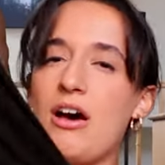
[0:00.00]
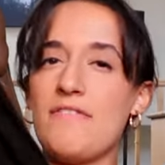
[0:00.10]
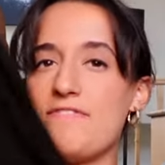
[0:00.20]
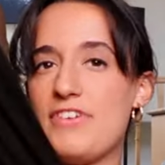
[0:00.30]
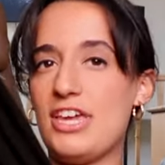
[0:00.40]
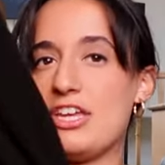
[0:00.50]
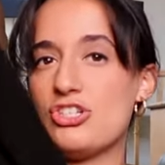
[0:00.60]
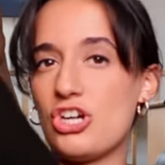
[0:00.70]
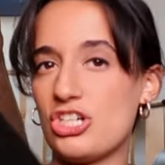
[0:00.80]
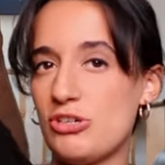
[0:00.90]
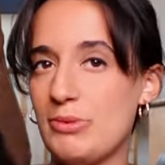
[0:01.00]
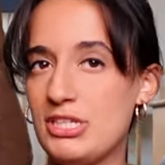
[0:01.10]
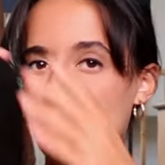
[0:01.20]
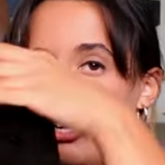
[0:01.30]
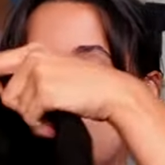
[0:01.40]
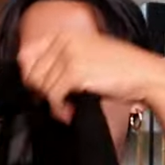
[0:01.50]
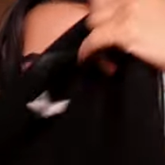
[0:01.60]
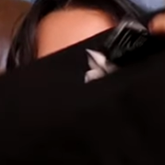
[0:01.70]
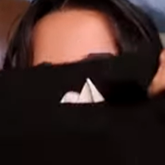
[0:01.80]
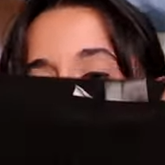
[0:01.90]
comfy stretchy
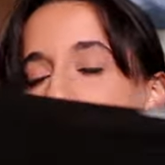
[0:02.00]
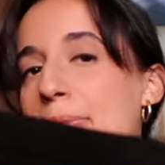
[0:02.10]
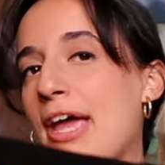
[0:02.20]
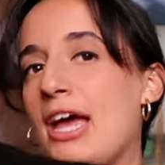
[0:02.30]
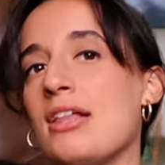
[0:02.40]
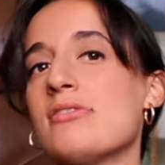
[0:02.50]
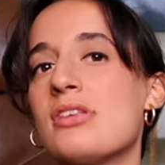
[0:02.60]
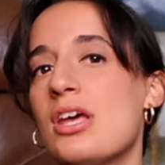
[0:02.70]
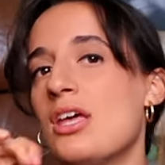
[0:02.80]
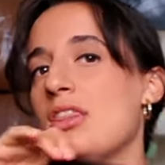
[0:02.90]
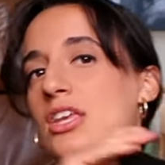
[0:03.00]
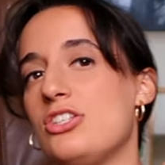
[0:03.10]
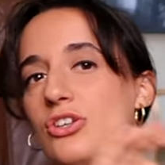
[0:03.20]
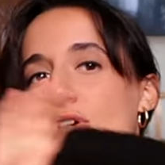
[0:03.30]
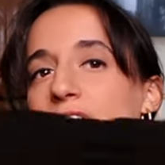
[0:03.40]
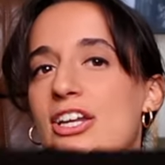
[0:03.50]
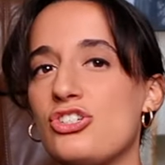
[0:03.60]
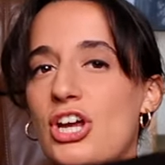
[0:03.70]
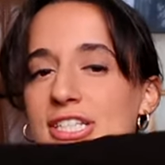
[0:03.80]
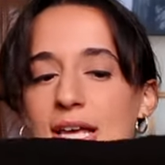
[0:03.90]
material black pants. These you can kind of
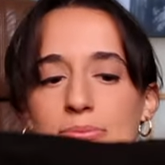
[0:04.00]
dress